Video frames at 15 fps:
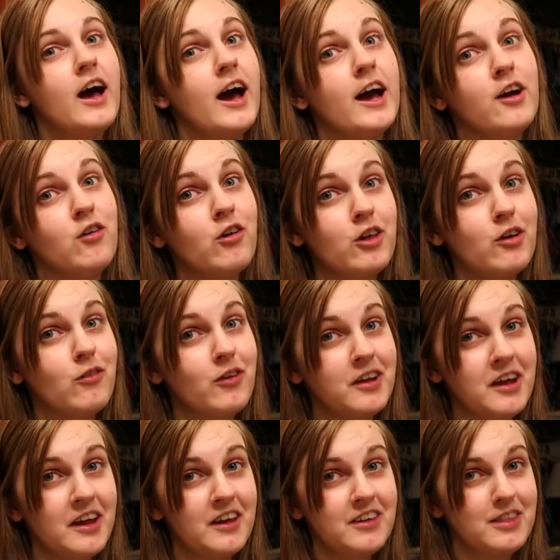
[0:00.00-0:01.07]
I really want to
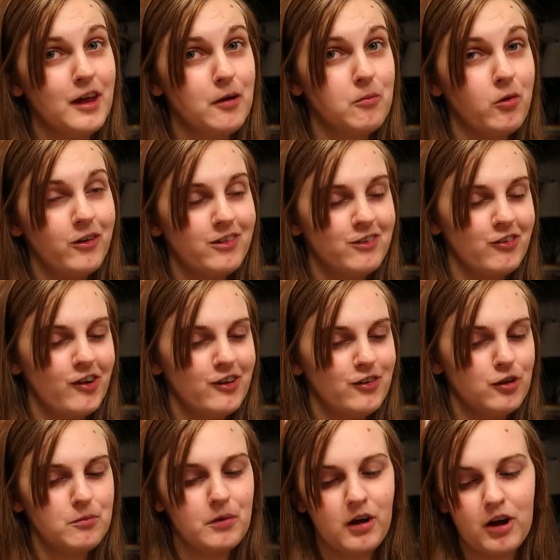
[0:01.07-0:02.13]
get that
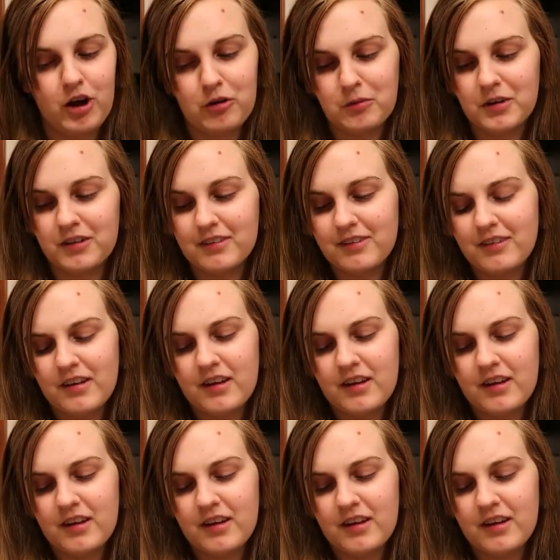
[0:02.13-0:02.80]
moisturizer Bahamas.